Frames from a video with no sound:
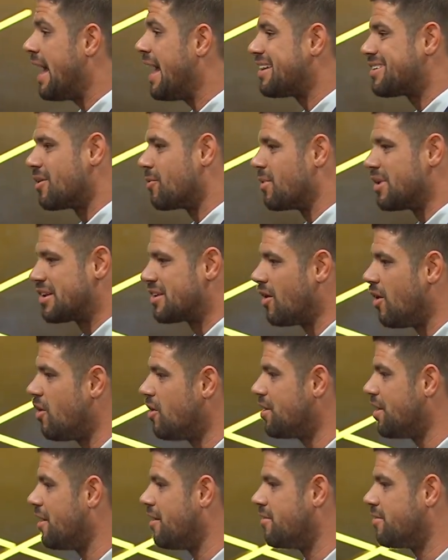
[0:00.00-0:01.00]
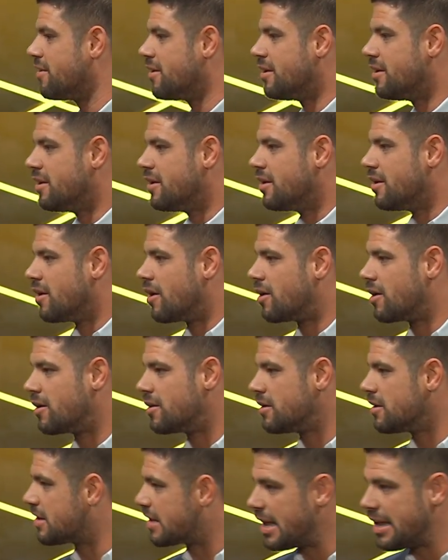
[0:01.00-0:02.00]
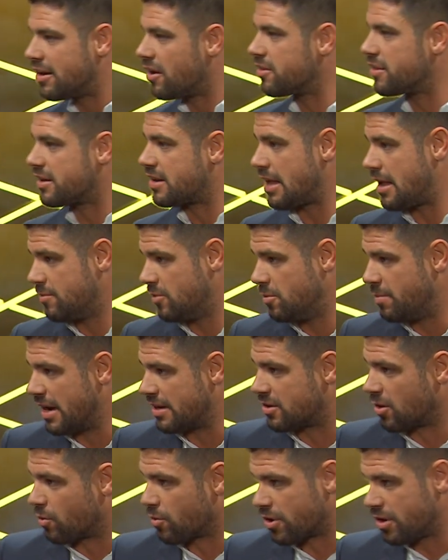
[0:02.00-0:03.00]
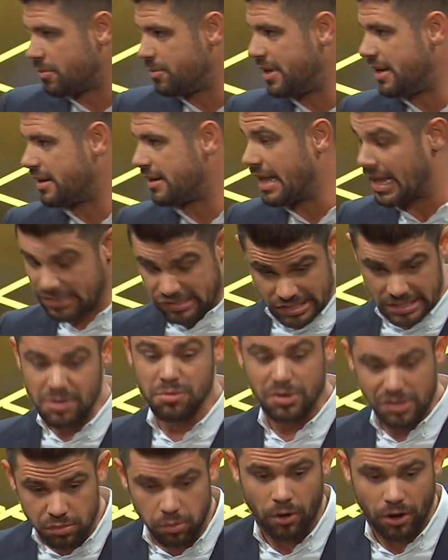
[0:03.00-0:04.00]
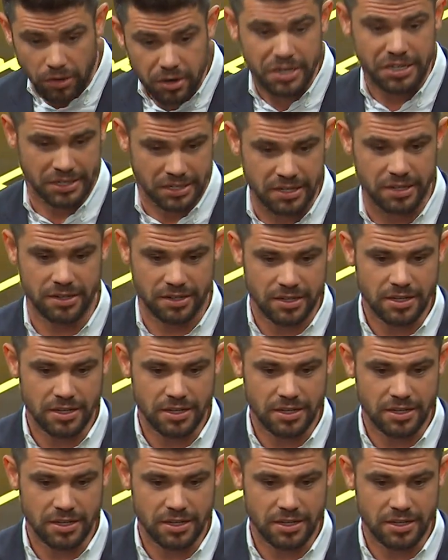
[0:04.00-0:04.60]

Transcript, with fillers: As a result of her saying all the time, You're about to worry me to death, she was worried